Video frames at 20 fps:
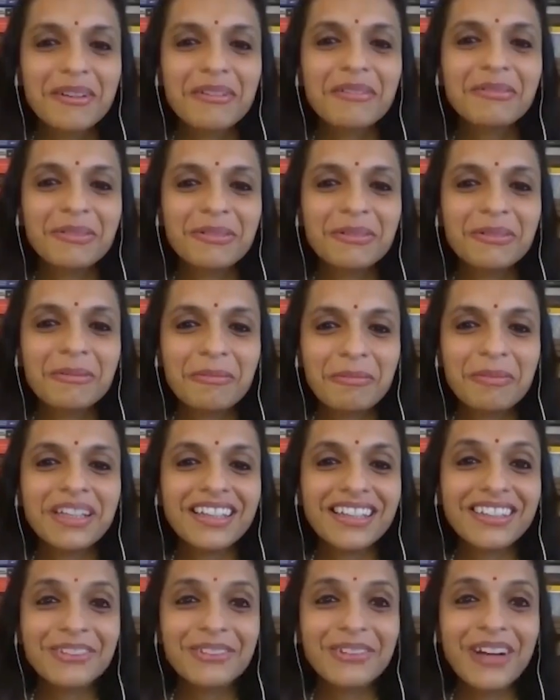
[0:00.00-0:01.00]
Mm, but
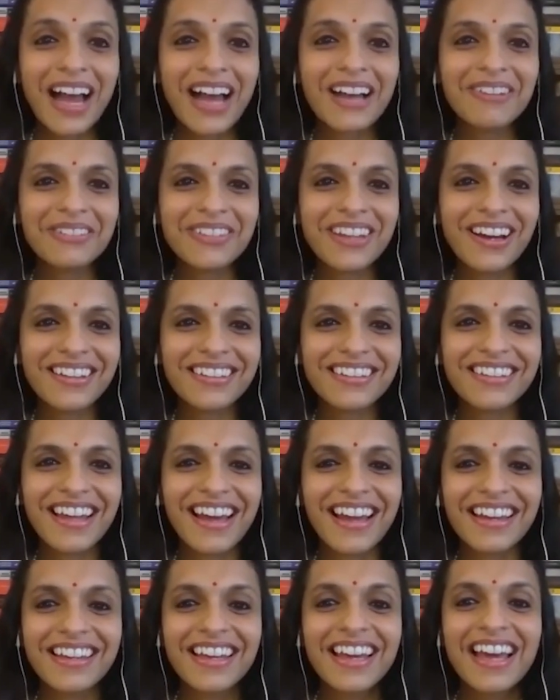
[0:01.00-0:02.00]
you have done
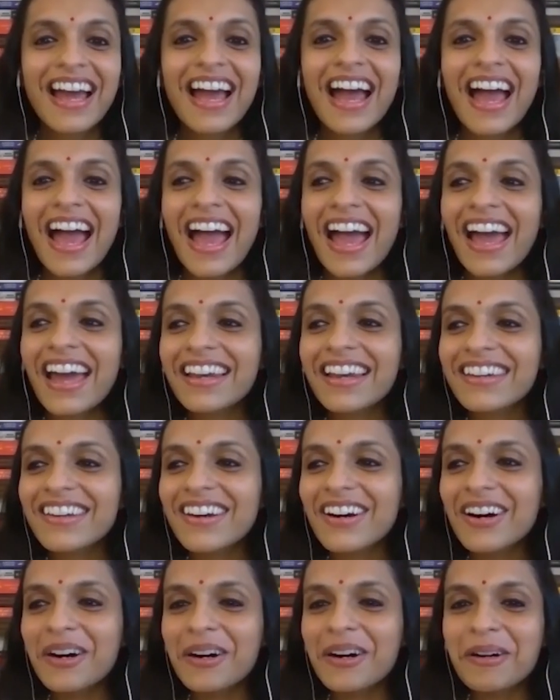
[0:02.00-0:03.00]
that. And
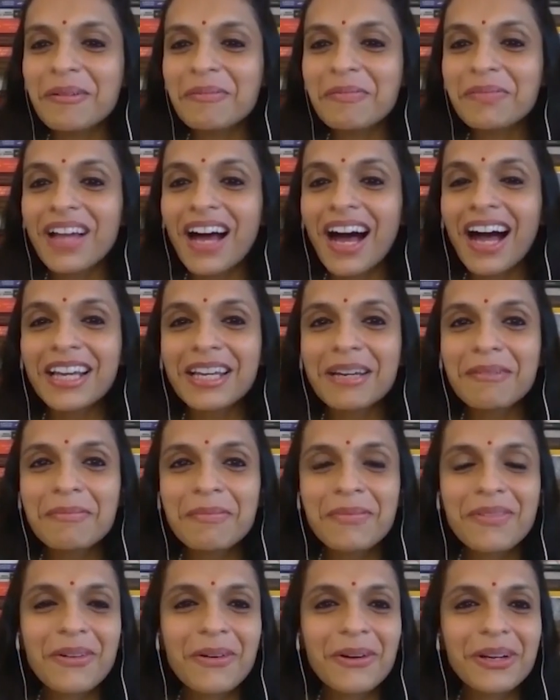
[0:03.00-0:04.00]
um, I
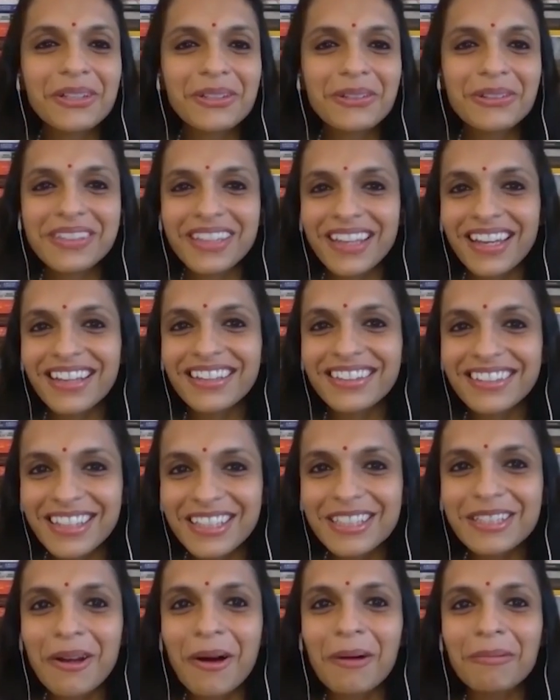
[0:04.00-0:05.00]
am going to take
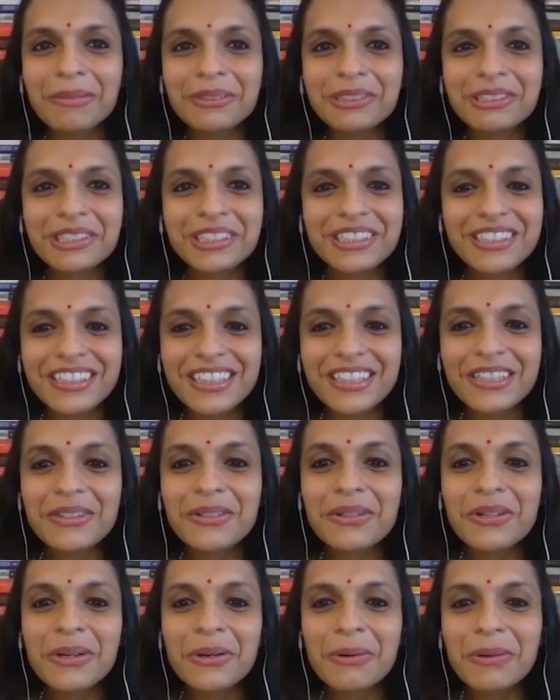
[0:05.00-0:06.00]
this opportunity
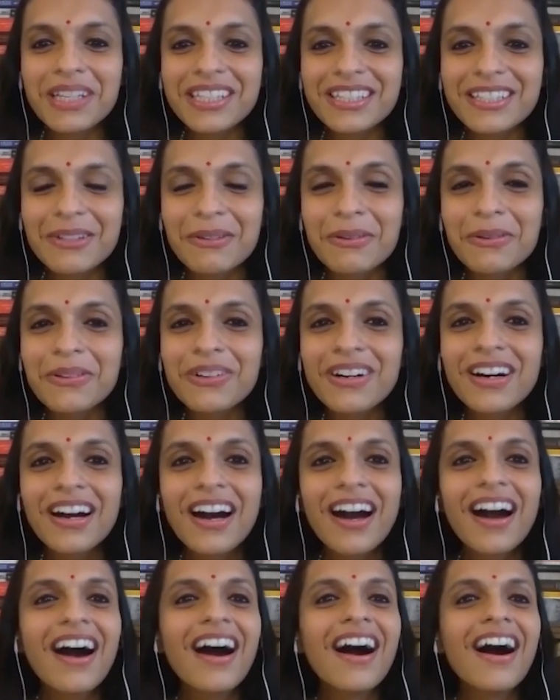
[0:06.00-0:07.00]
to quiz you
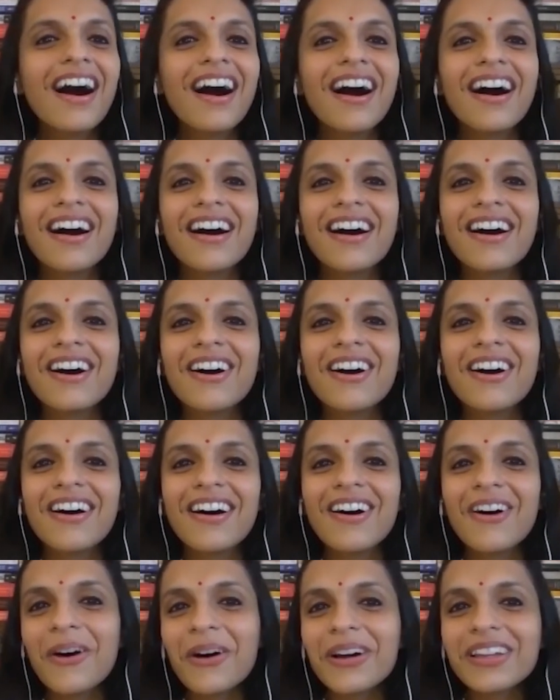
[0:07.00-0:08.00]
uh,
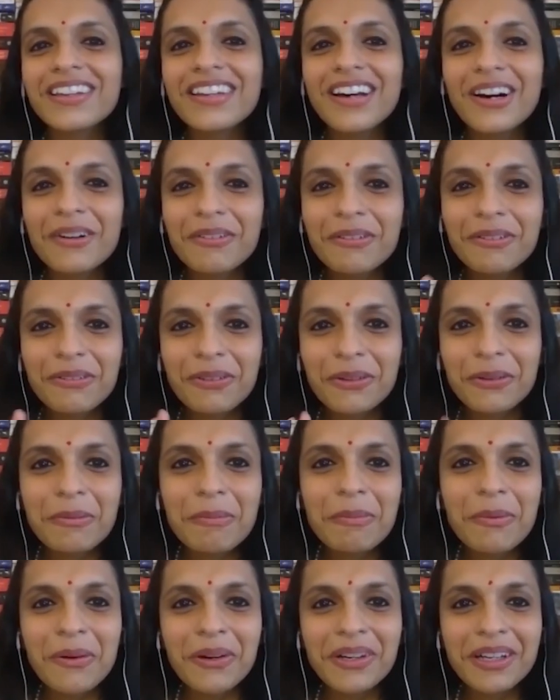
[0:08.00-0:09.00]
on a few
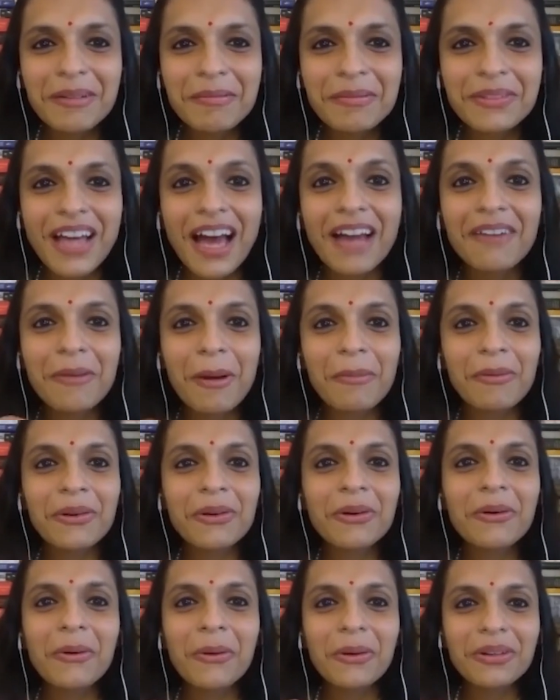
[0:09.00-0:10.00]
poems. I'm, I'm going to
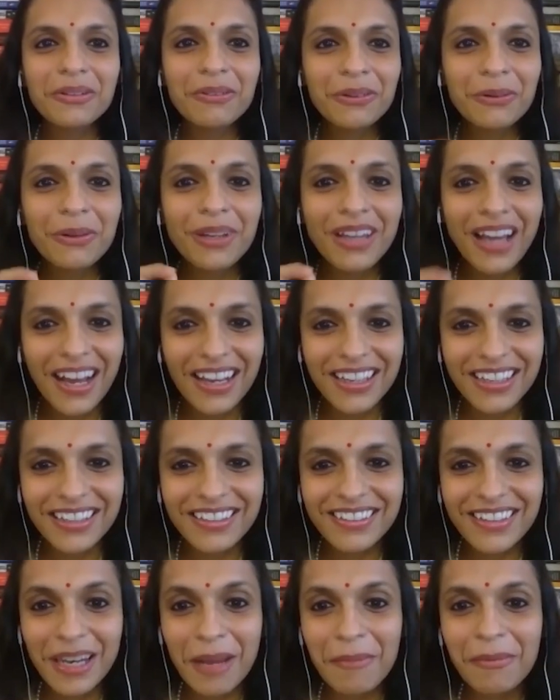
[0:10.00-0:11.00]
quote a few
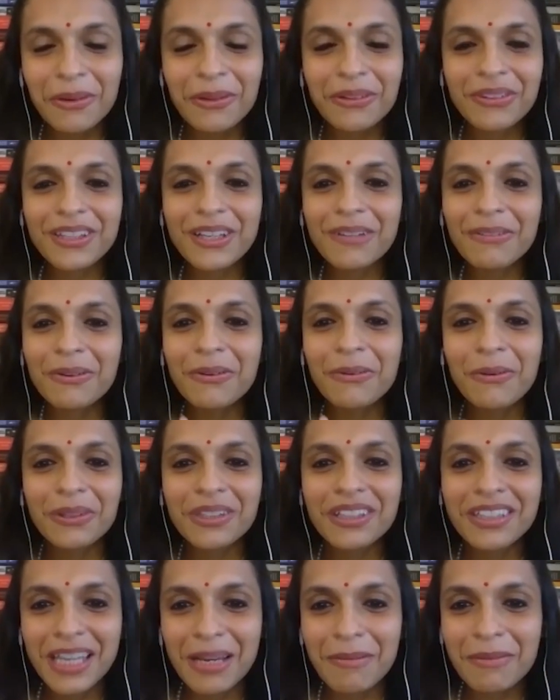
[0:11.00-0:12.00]
lines and I'm going to see if you know
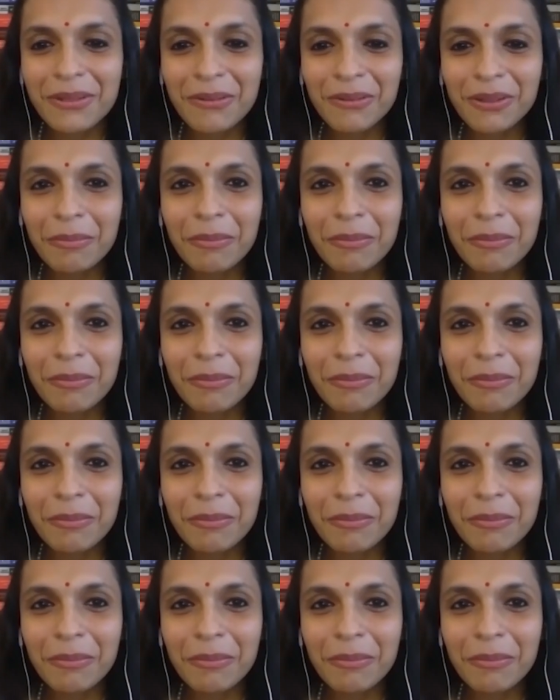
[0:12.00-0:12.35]
the names of the